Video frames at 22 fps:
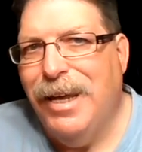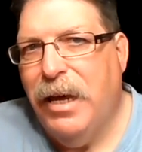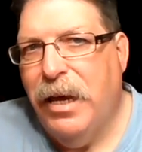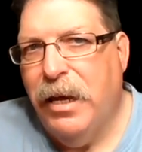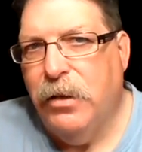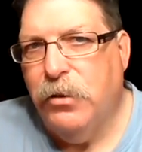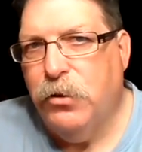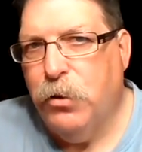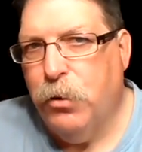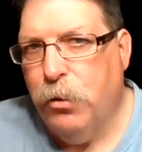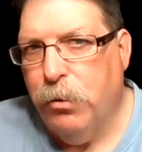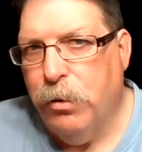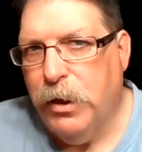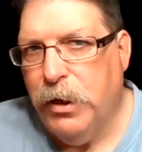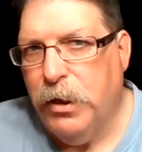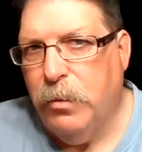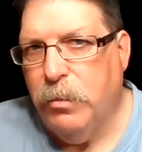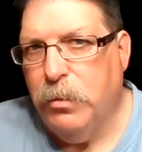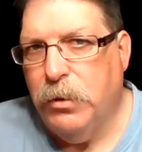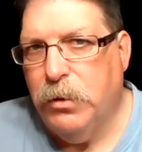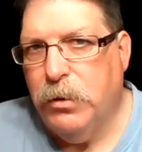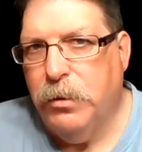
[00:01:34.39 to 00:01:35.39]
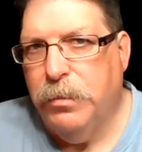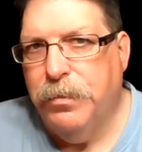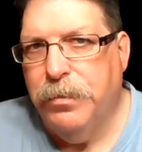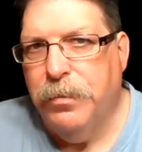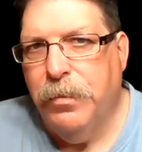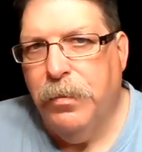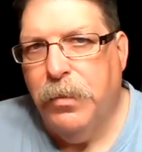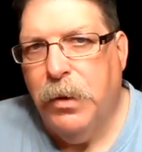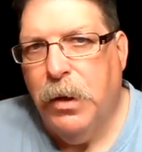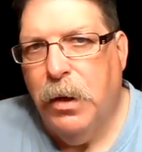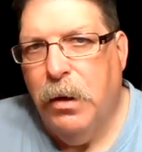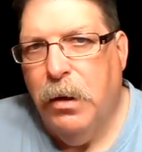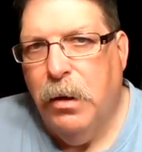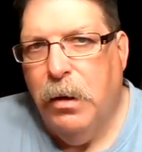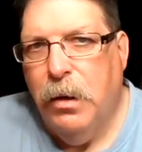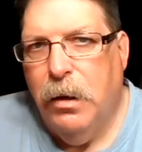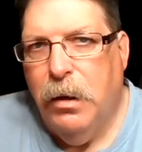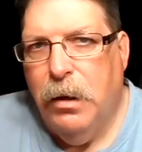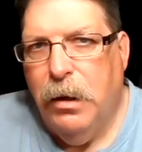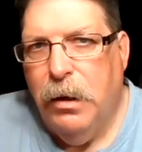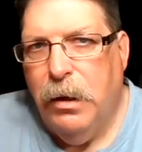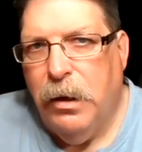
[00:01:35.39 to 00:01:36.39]
enhance creams.
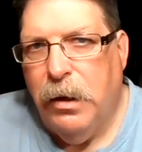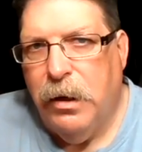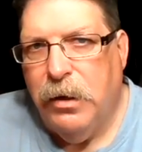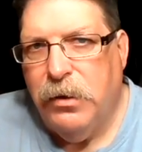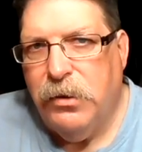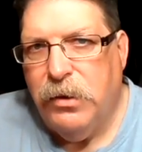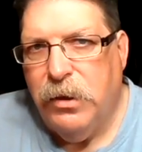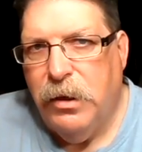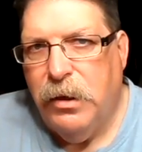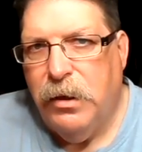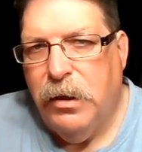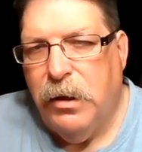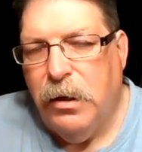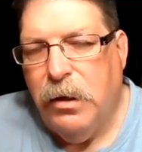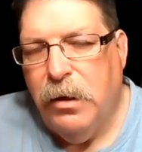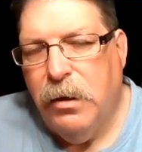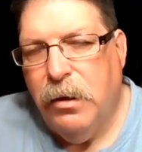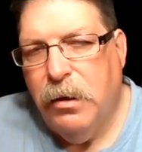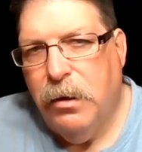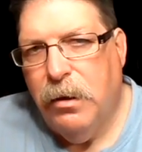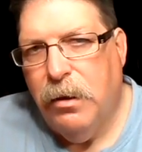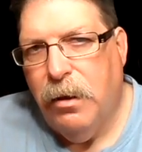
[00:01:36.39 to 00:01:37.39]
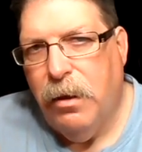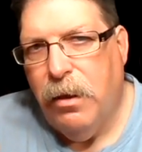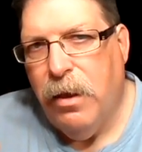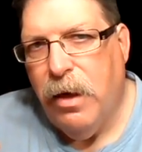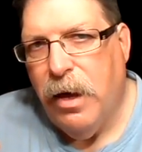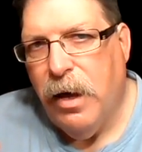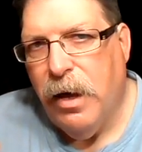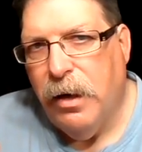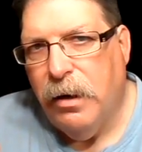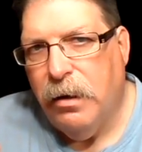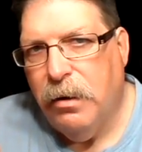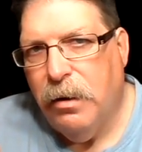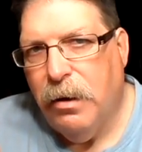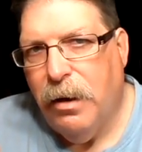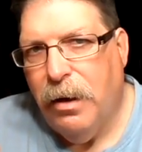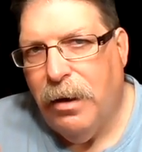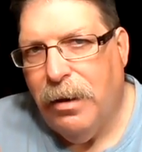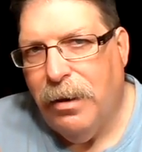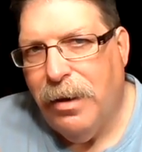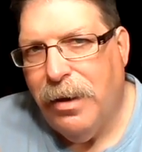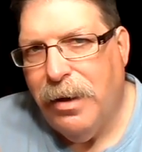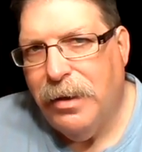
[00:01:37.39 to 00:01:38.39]
And I said
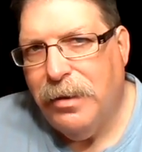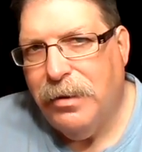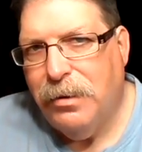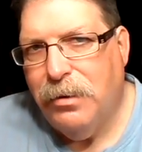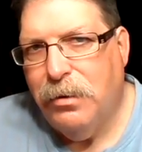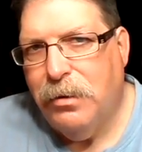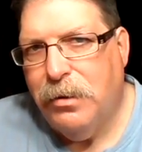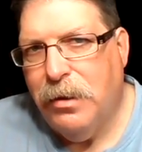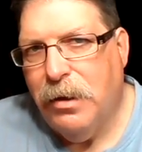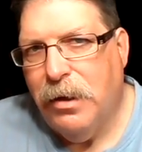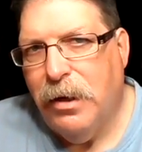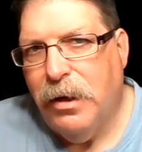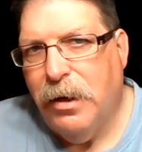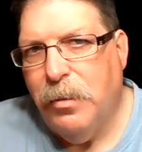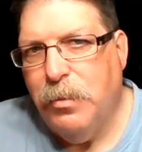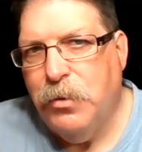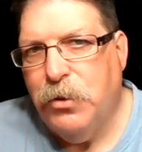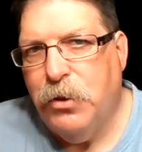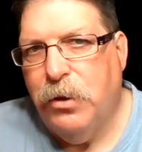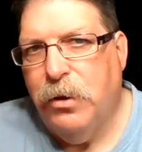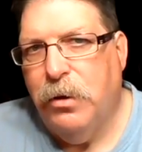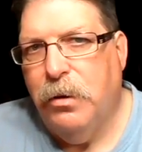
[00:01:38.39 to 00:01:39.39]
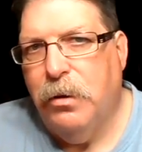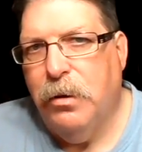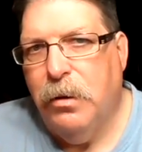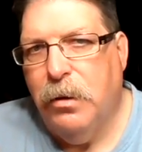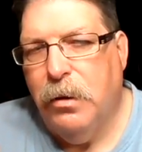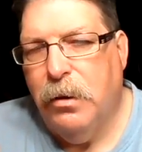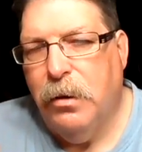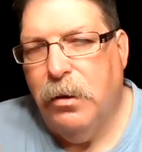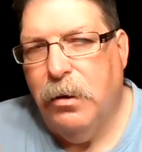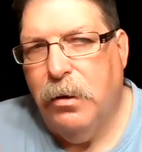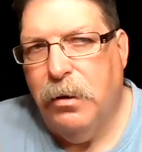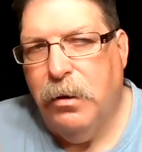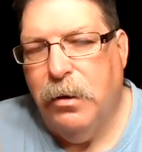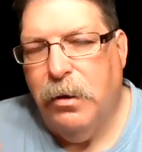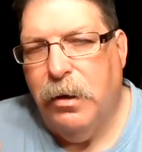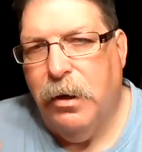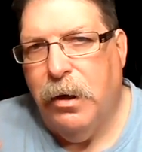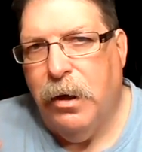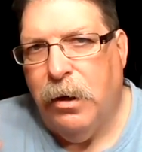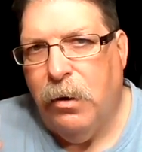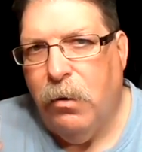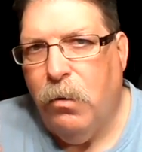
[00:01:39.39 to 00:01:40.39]
that a lot of times
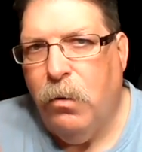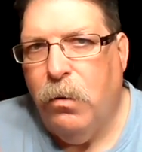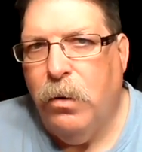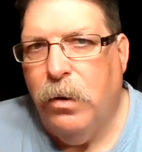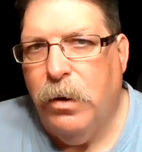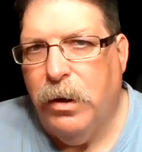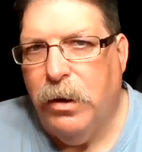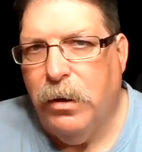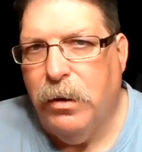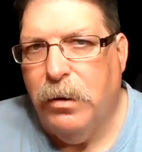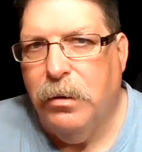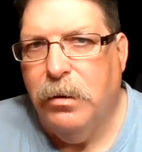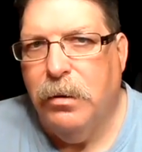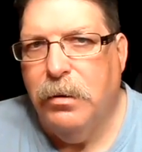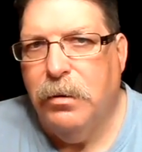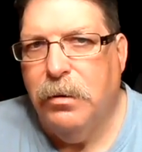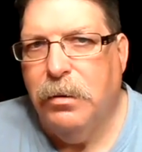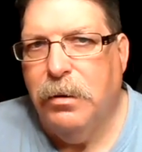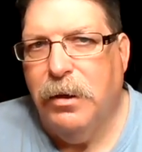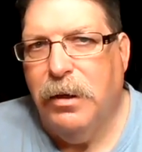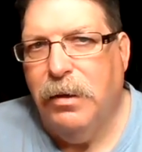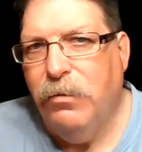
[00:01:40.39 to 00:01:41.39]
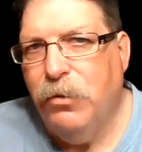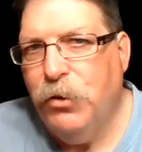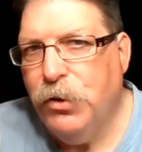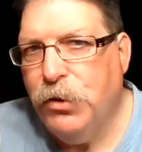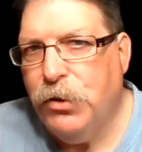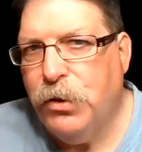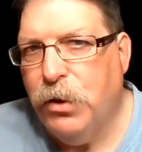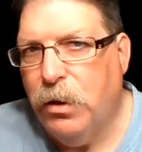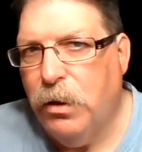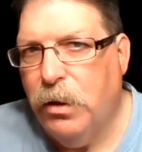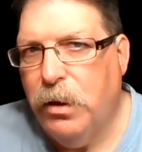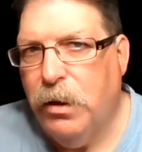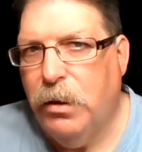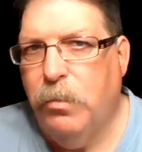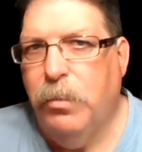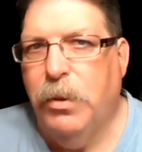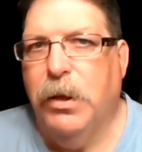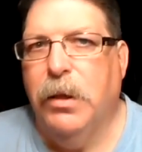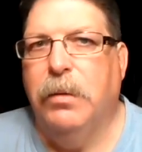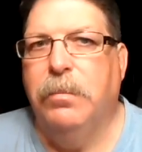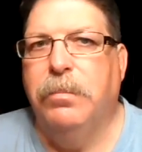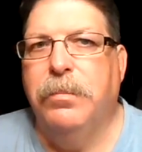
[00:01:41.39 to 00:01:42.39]
an oil, even just a
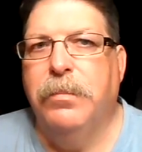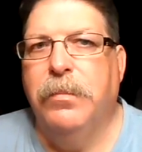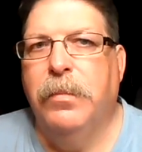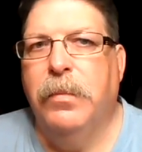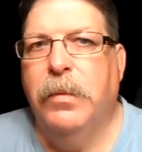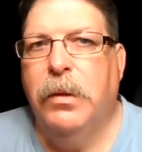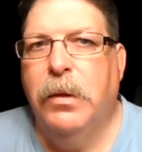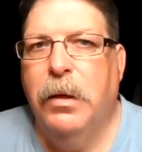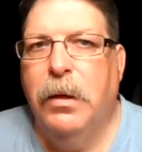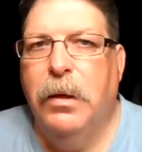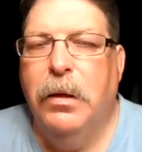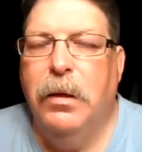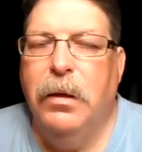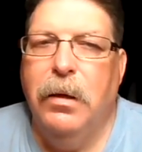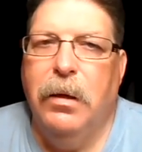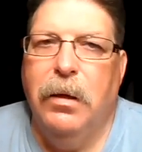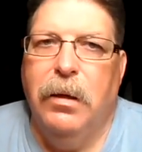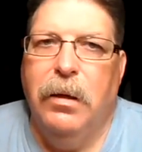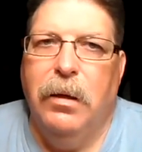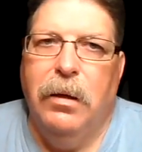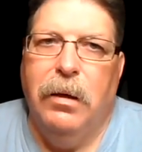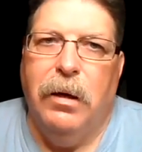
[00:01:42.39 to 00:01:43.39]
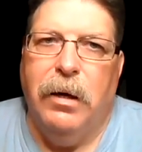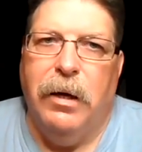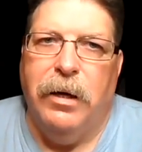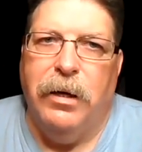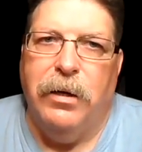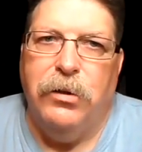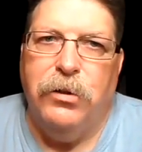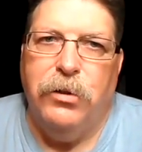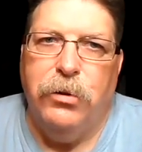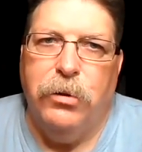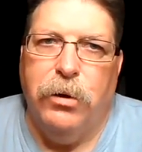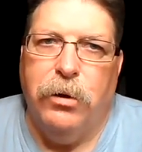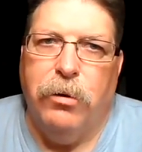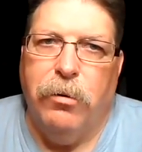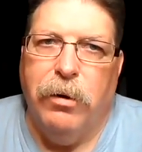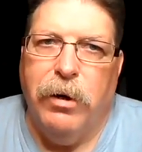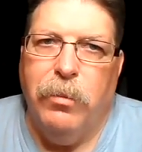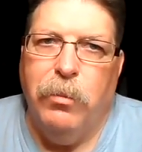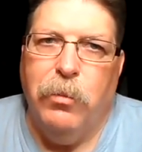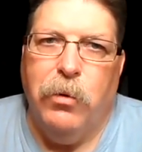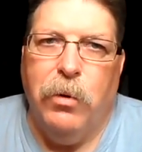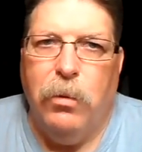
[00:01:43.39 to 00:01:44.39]
little bit, added
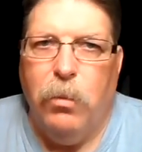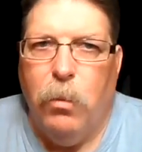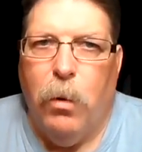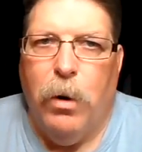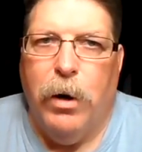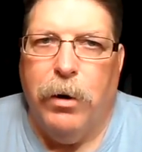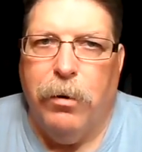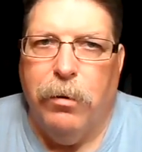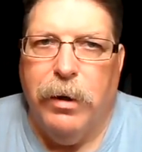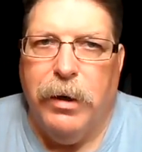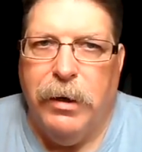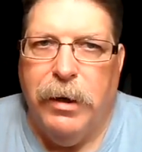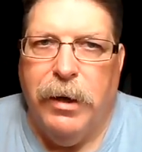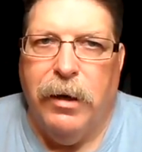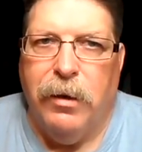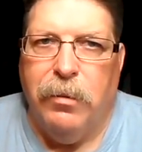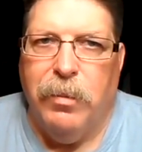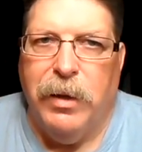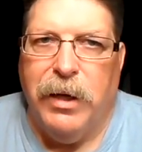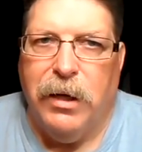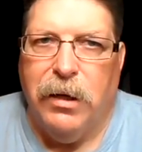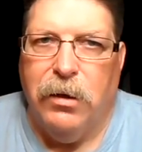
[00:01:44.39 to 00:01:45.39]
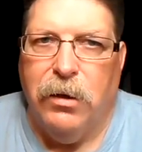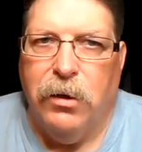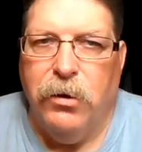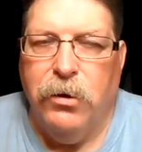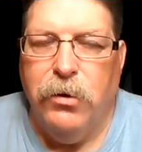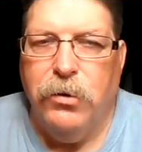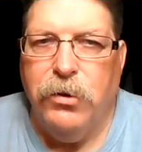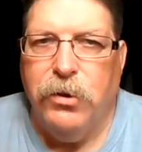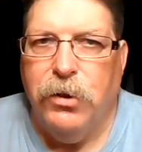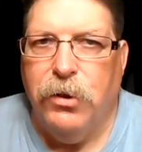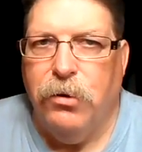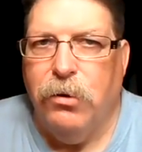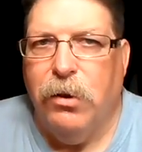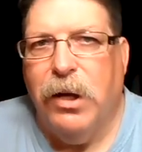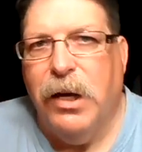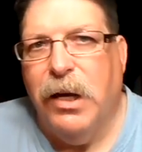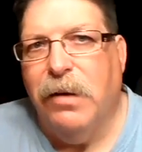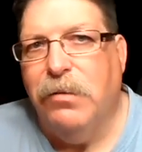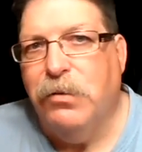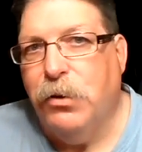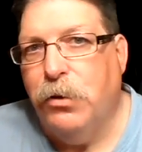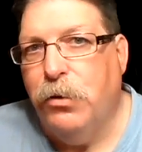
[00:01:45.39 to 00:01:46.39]
to a cream will water it down, make it loose,
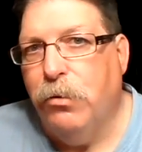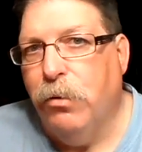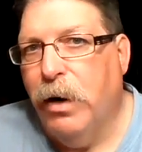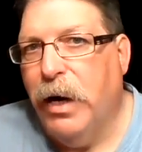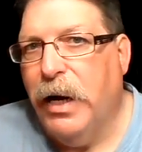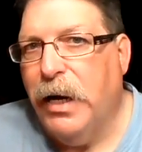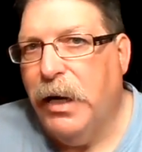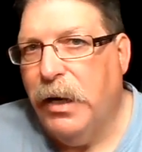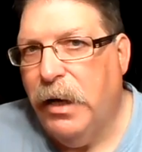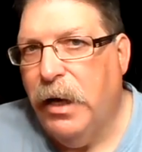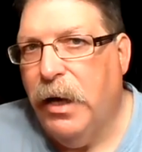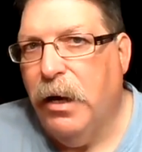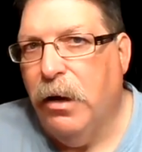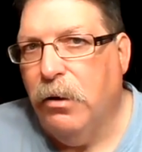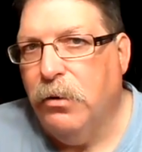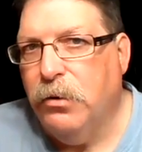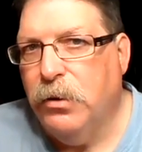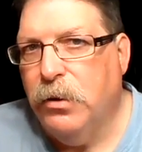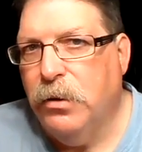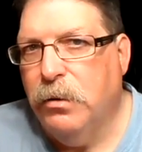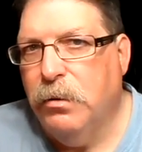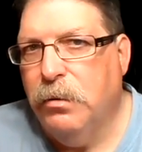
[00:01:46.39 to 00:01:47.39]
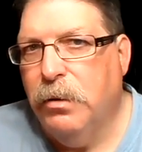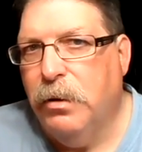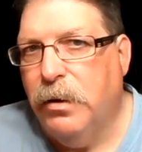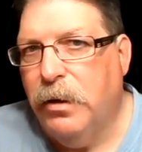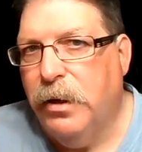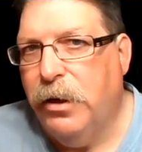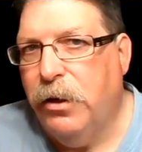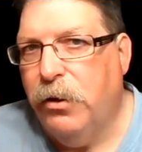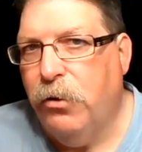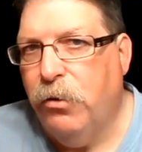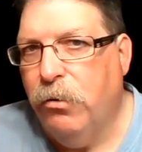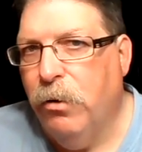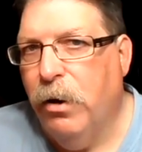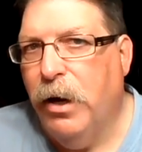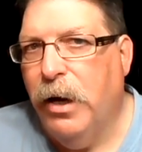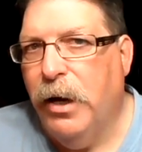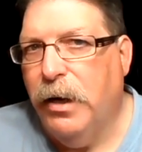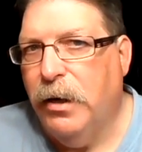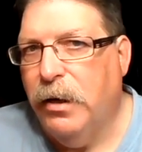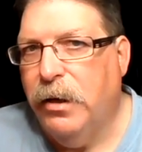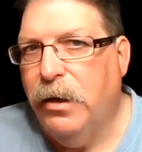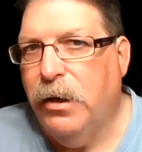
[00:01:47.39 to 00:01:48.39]
and you'll have to dry it out. Let it
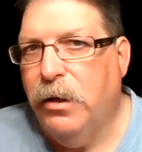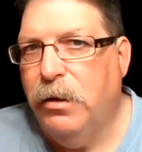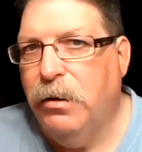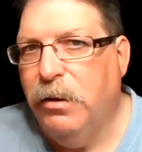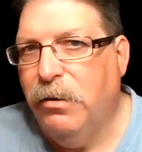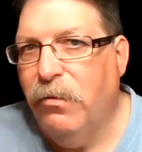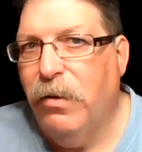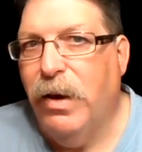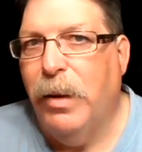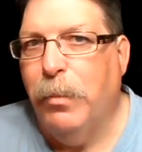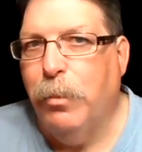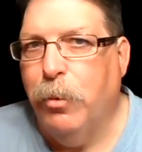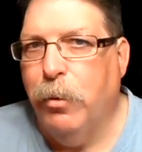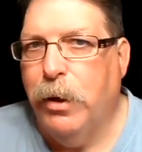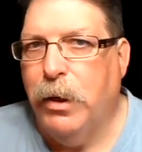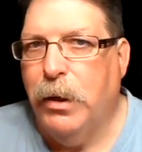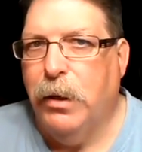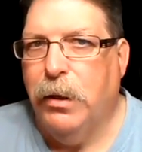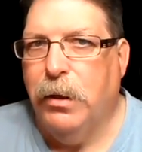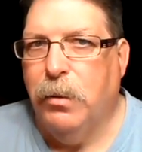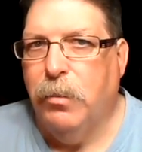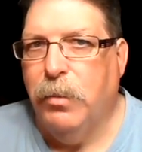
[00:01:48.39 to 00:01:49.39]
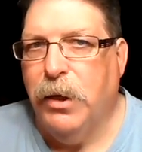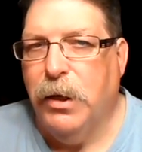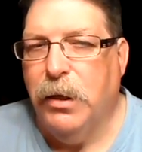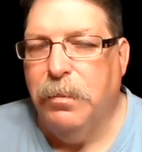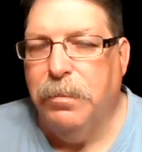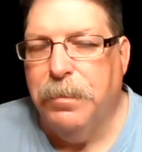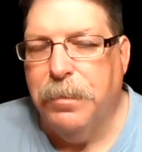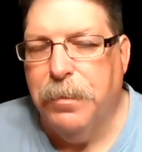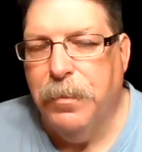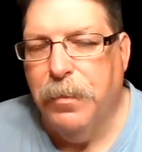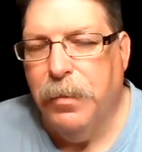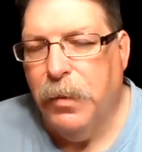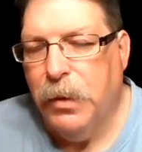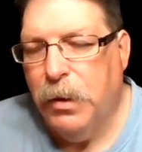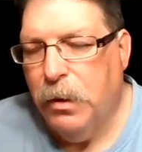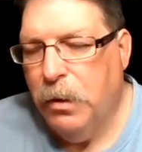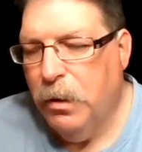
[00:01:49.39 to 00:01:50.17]
dry, let it evaporate a little bit.